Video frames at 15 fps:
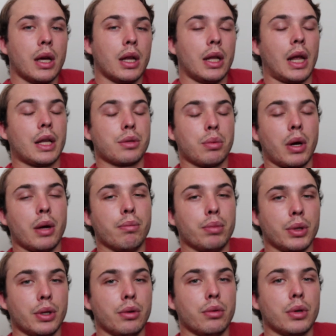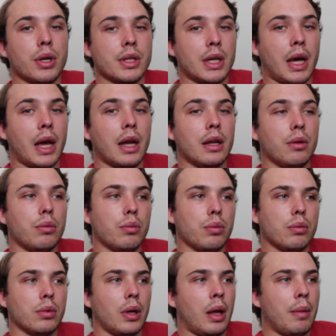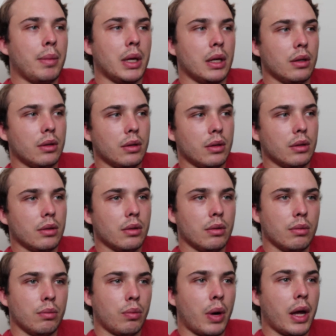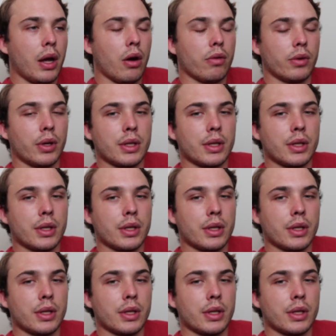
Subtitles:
and that's why it blew, because I had it, I mean, way over.